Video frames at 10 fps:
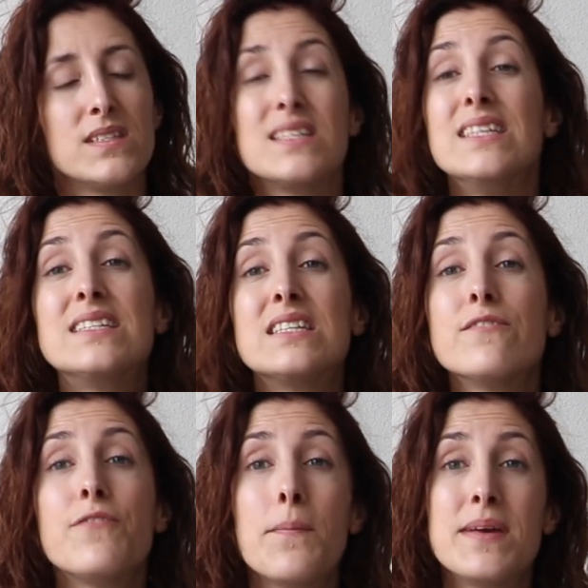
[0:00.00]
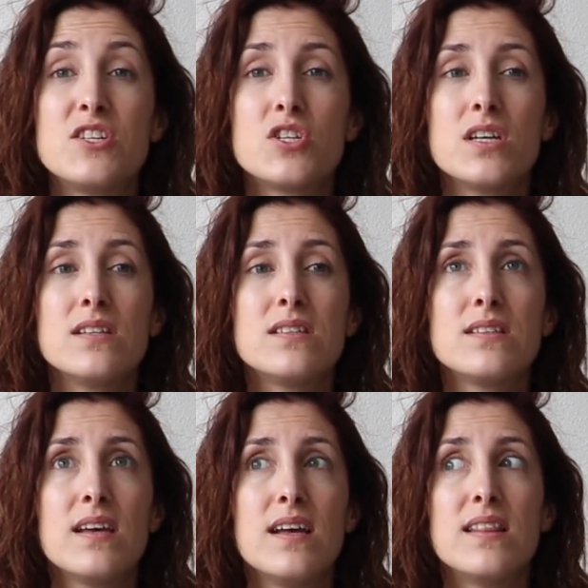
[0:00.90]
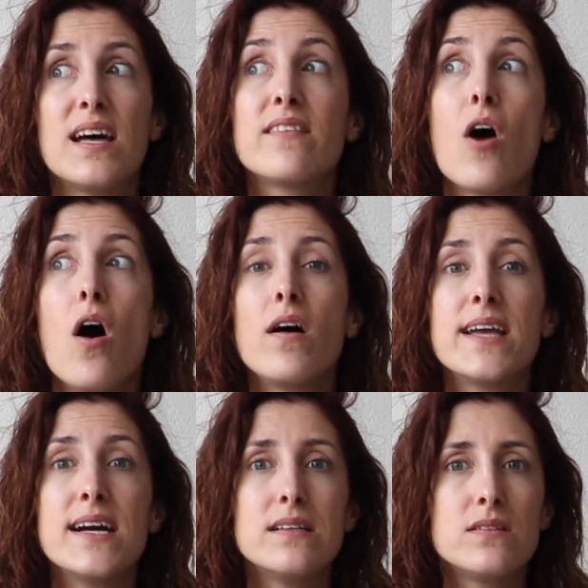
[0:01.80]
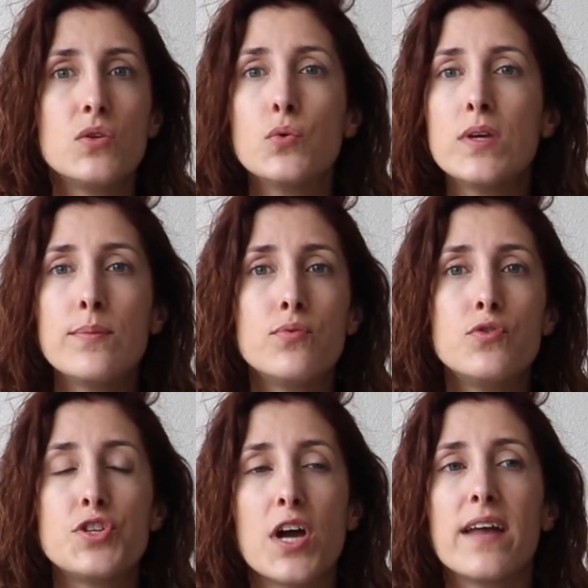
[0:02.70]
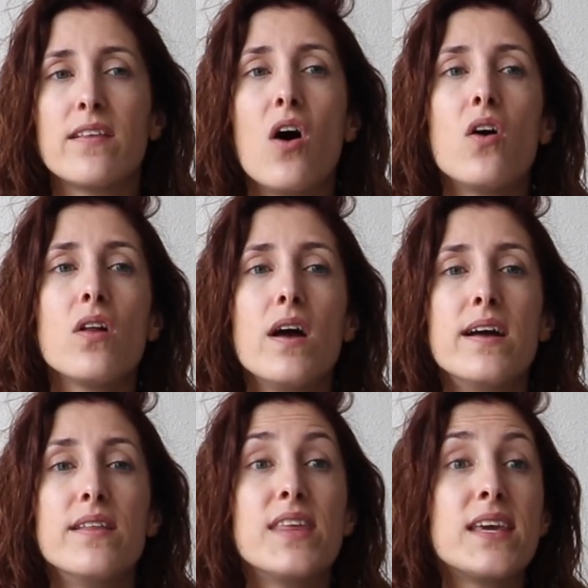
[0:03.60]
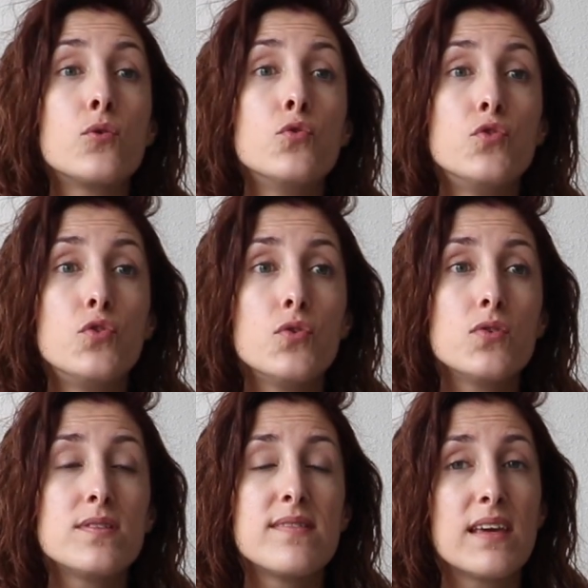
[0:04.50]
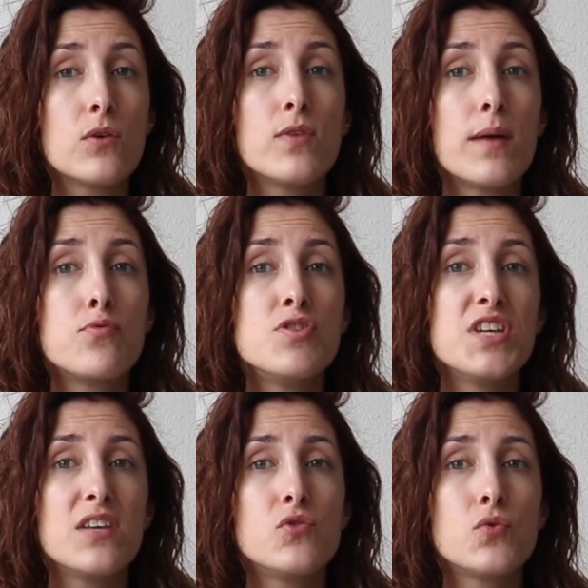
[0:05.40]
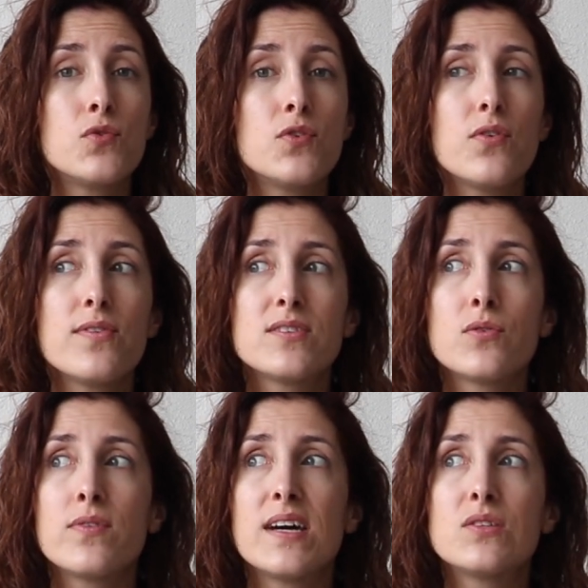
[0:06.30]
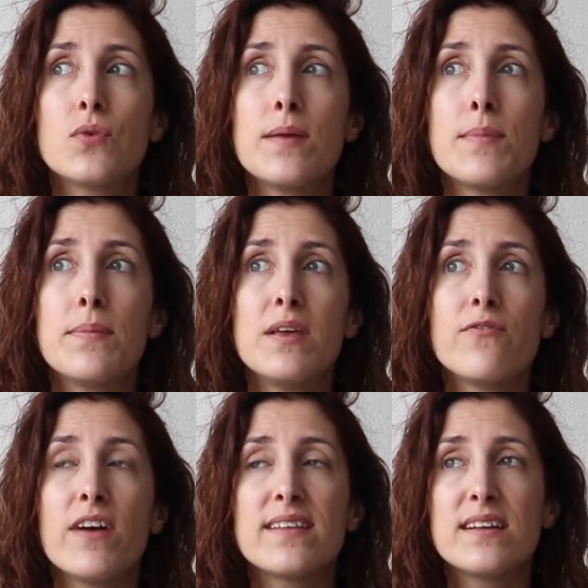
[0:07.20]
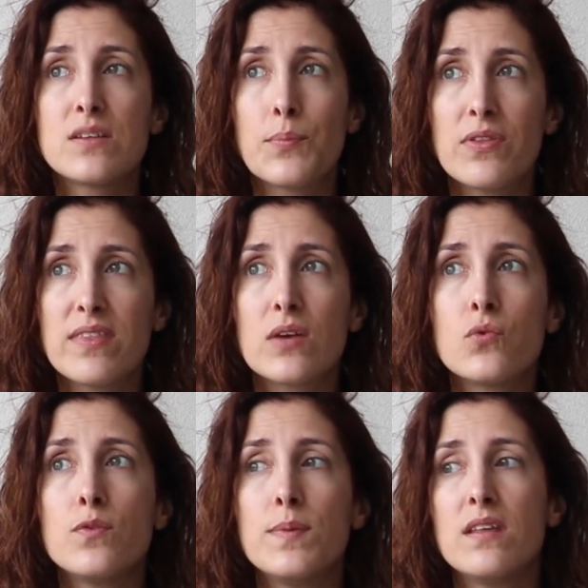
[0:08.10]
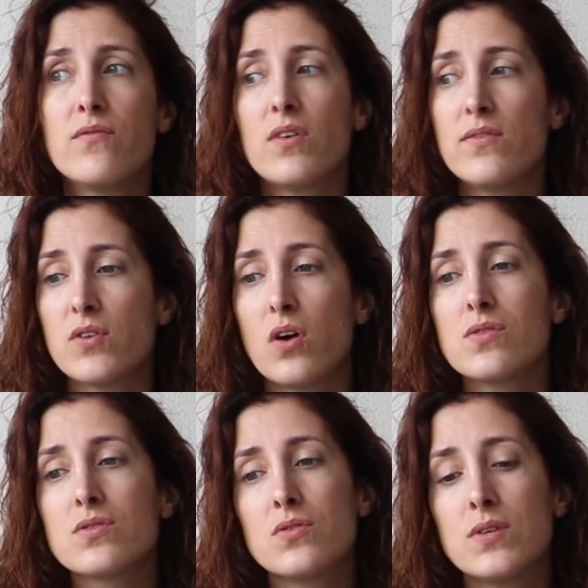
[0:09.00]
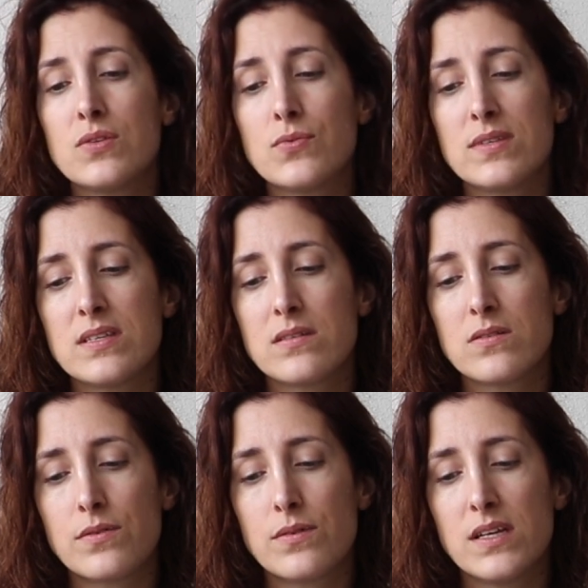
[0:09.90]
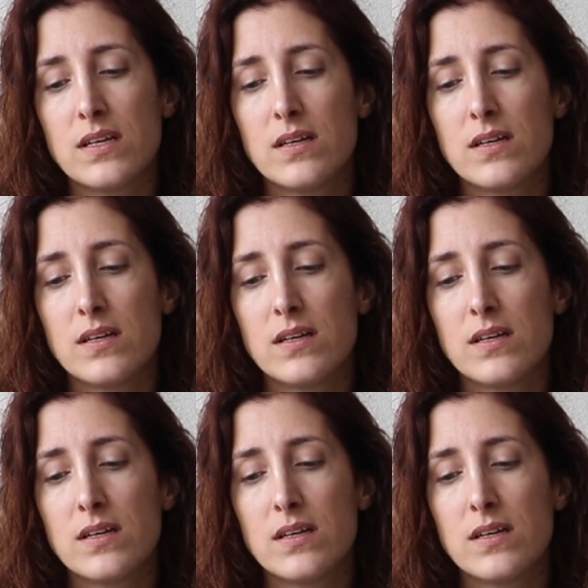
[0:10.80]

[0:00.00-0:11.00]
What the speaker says: it's informations that our guys, Yui, Butcher and all, they could use, they could appreciate to know. So that's why maybe, in fact, at some point they could be involved also into this story.